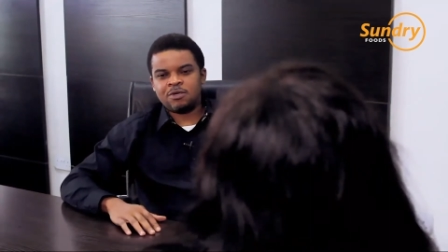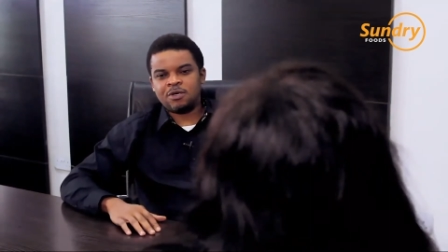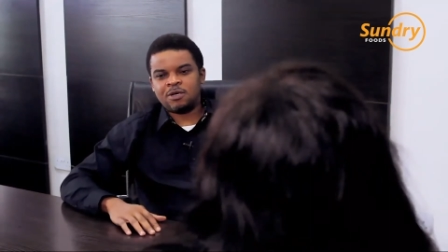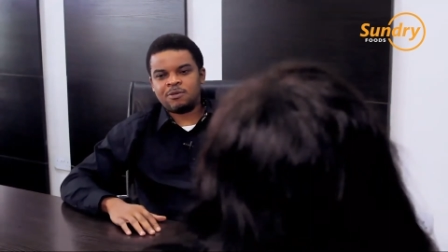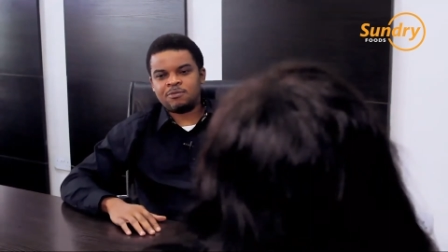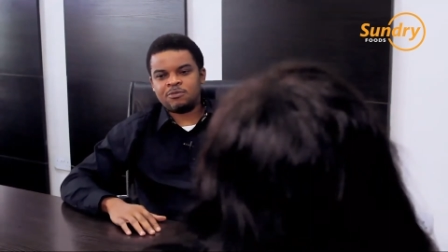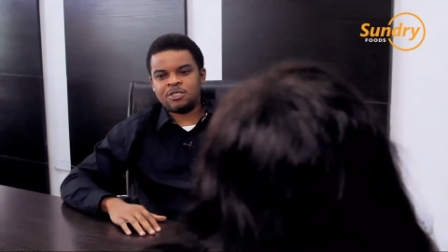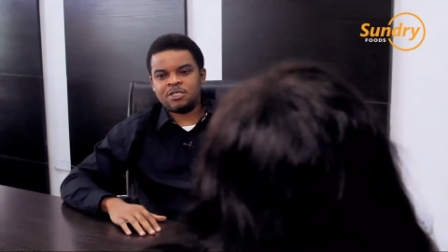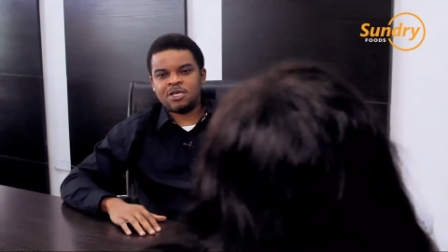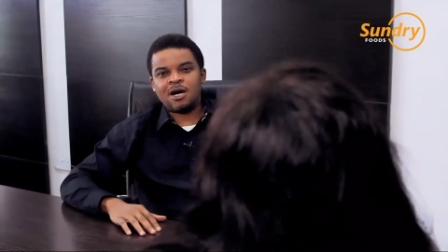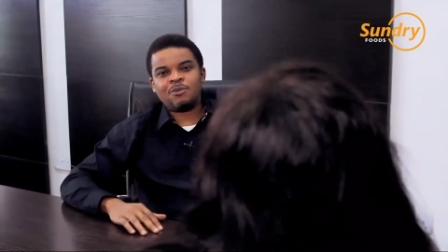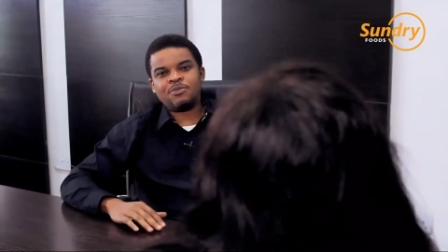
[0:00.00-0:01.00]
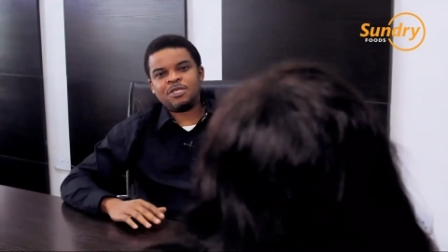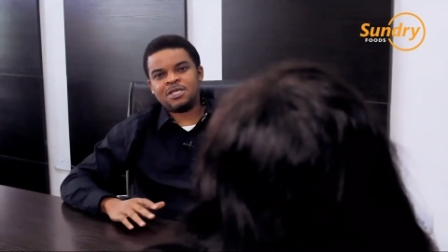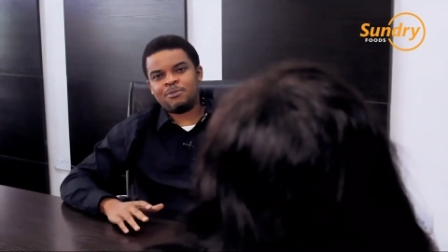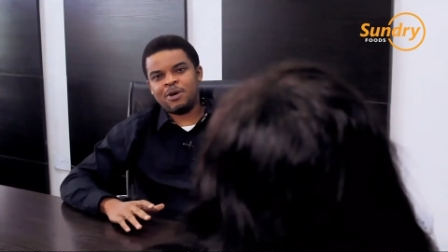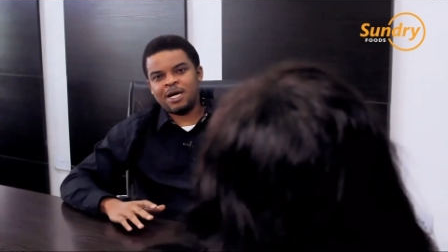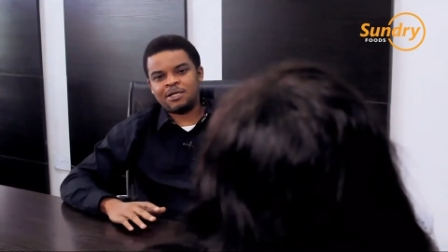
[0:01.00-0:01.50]
um, which is our pizza
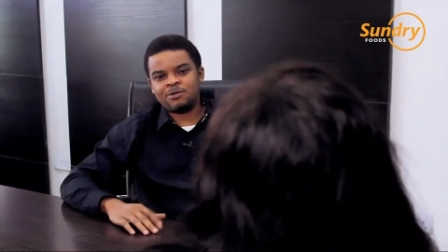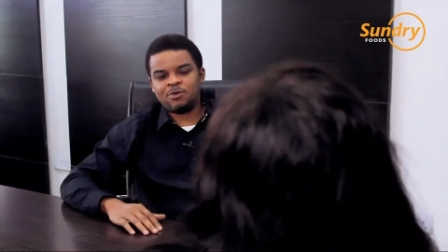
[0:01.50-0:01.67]
brand.